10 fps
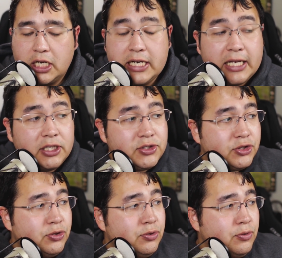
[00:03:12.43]
connected
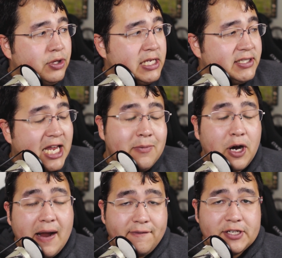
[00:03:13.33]
to the same
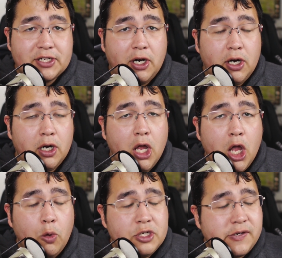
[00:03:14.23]
graphics card,
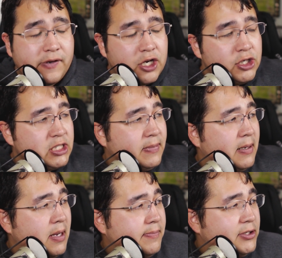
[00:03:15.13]
which, if you're curious
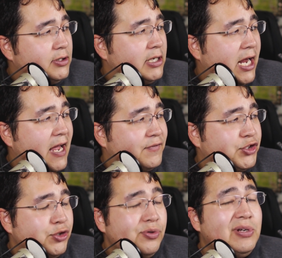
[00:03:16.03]
about my build, I have
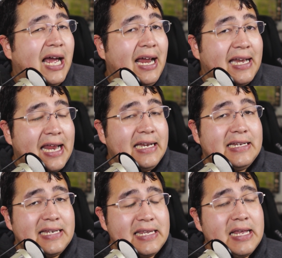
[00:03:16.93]
two nine eighty
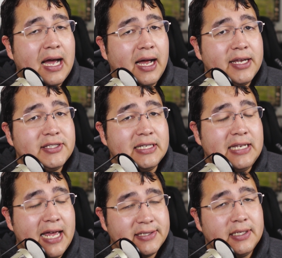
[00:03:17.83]
T Is in
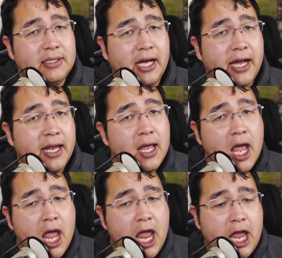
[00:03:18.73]
S L I,
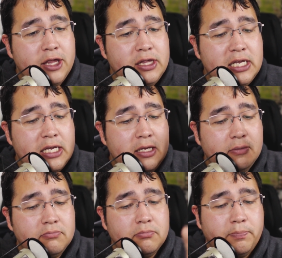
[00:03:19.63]
and the
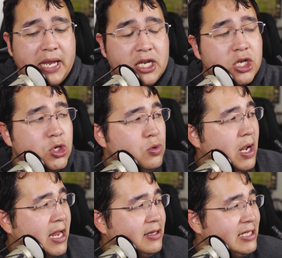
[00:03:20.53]
BenQ
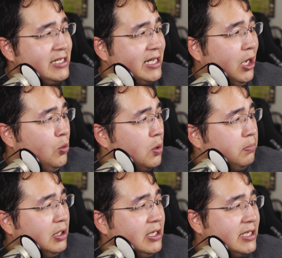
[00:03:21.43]
and the Dell were
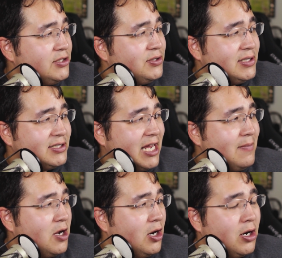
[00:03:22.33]
plugged into the
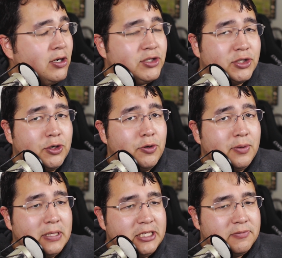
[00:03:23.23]
same card, so
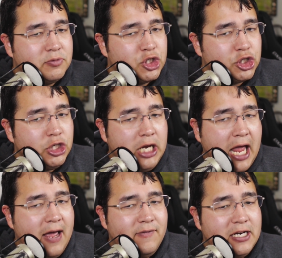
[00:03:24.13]
it shouldn't
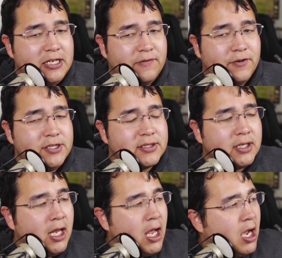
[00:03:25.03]
have any difference.
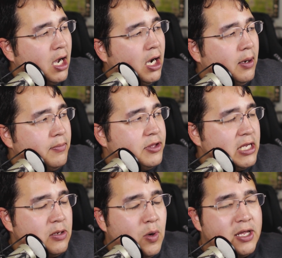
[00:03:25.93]
Um,
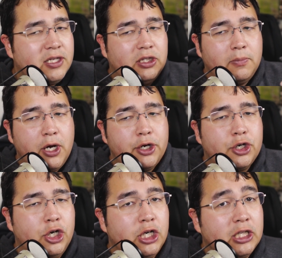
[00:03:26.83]
the way that the
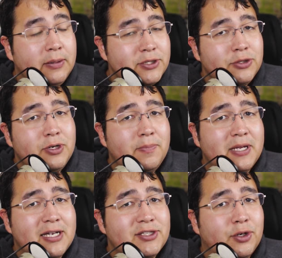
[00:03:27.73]
monitor hooked up to it,
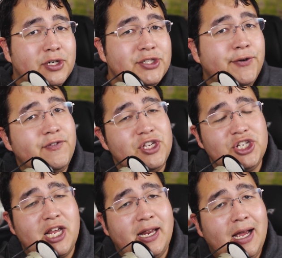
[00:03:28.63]
because there is no V
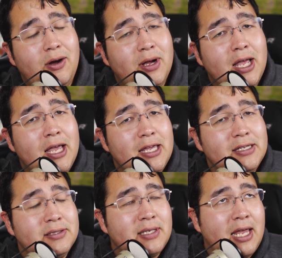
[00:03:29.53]
G A out,
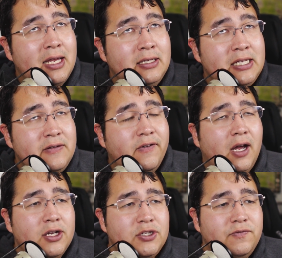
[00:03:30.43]
is a D V
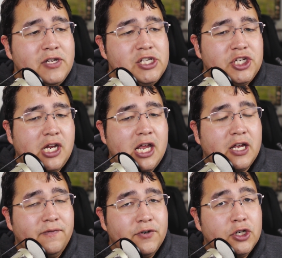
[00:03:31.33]
I to V G A
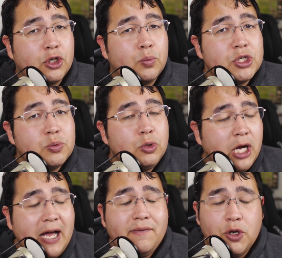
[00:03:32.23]
converter, which will
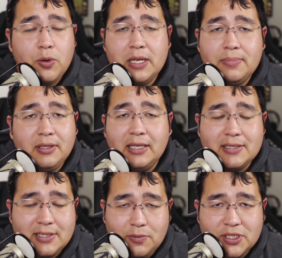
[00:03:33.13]
have no input
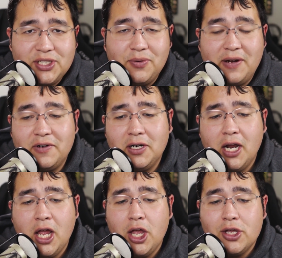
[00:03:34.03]
latency whatsoever.
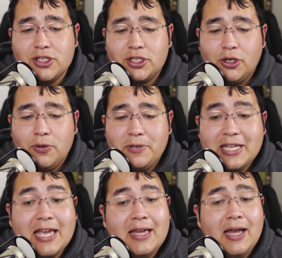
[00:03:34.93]
So, but
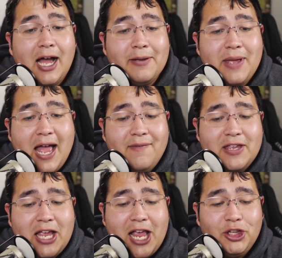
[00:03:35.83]
yet I'm
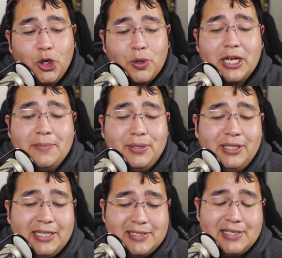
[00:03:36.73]
having a lower input
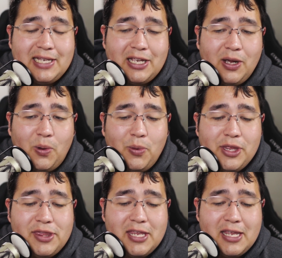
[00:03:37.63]
latency
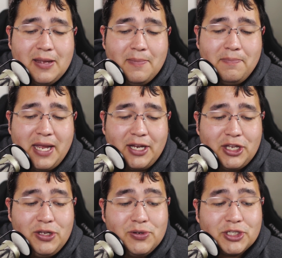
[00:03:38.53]
with the
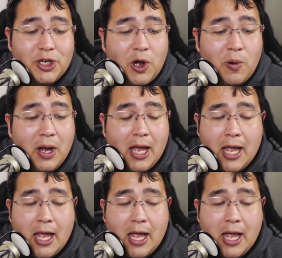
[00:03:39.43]
BenQ. So